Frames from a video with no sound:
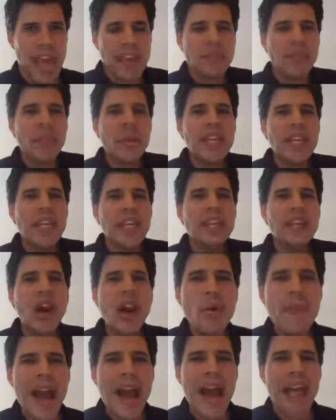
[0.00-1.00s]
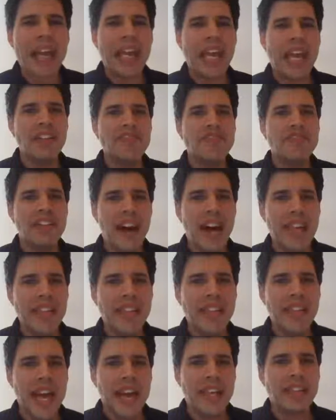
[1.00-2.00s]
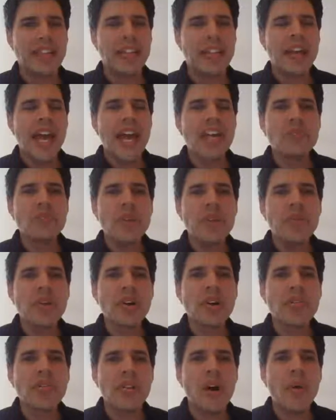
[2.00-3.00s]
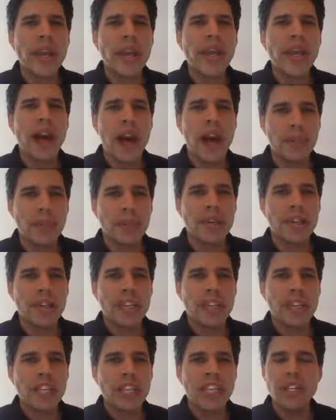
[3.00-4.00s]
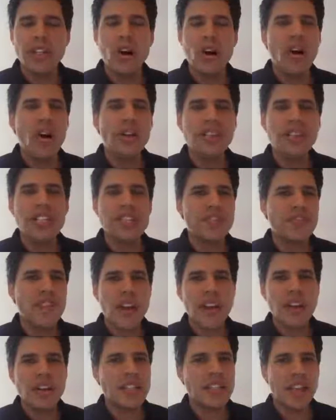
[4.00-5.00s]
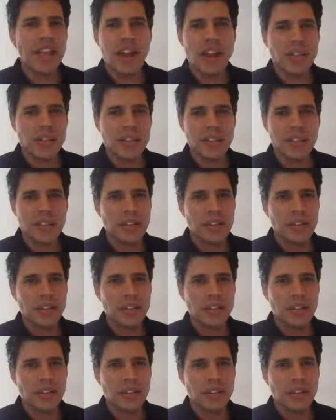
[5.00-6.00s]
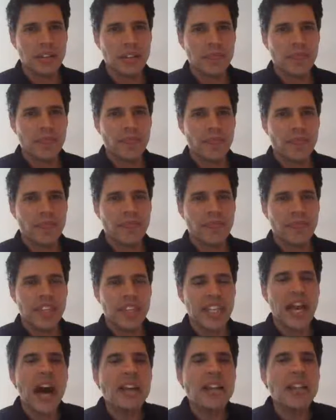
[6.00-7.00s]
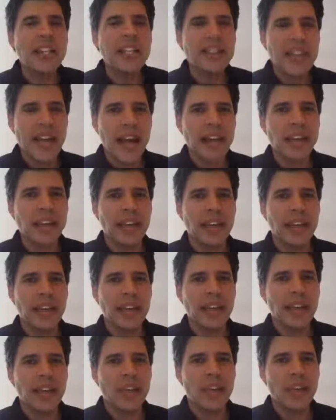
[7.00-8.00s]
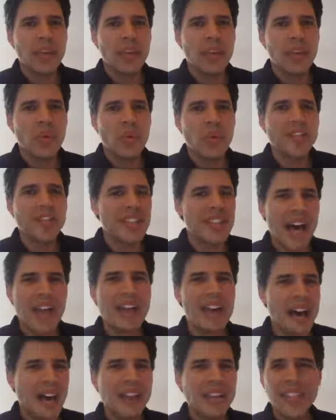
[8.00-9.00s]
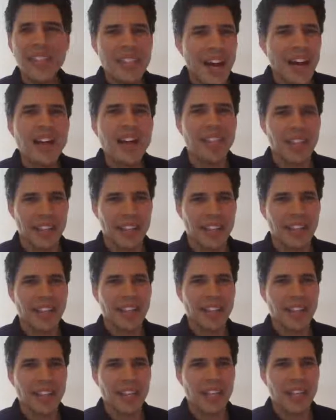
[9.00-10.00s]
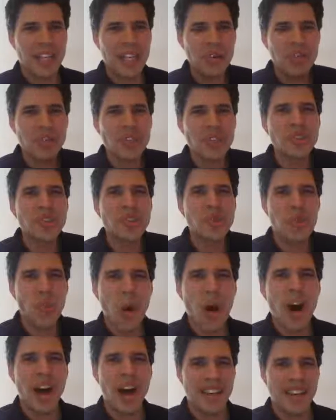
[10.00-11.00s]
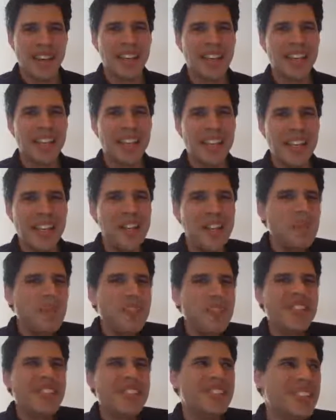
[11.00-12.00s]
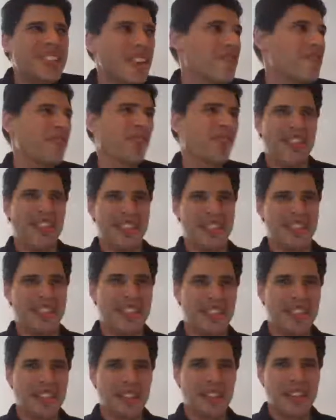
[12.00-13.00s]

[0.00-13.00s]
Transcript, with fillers: And we can go back and find that as we were growing up in all these fairy tales. The ugly duckling was not an ugly duckling. He was a swan. He was different.